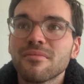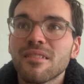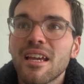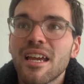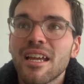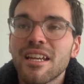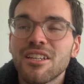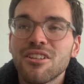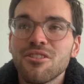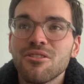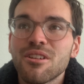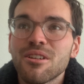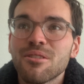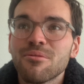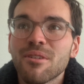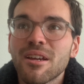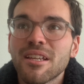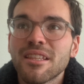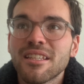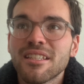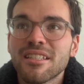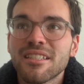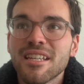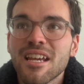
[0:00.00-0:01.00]
And you can
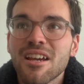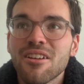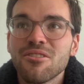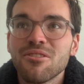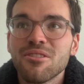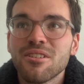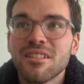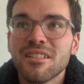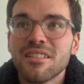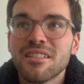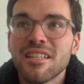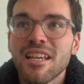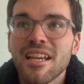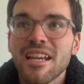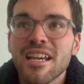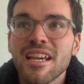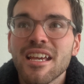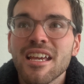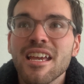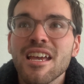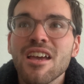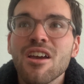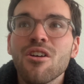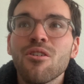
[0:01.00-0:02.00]
write this down, you can say
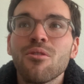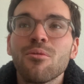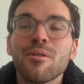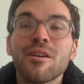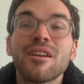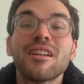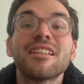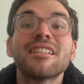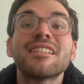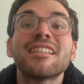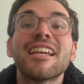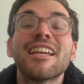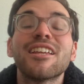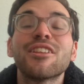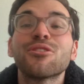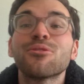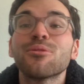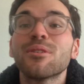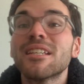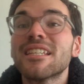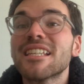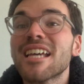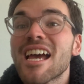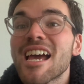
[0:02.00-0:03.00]
it. We're gonna say it
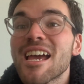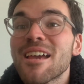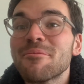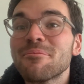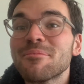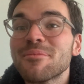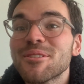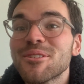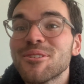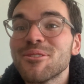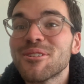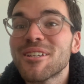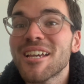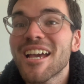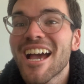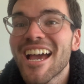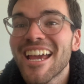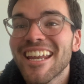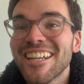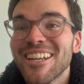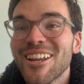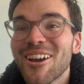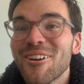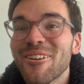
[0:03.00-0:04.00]
3 times. You
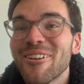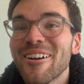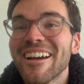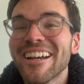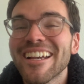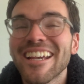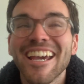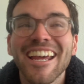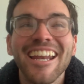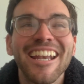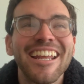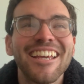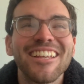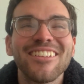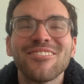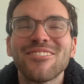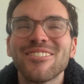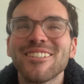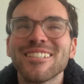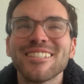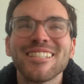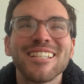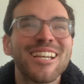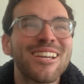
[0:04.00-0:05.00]
can know, again, it
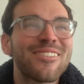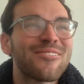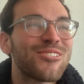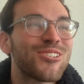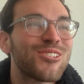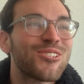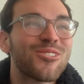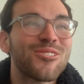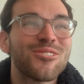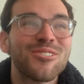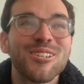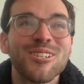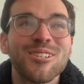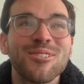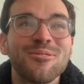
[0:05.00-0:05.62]
feels like I'm in church, I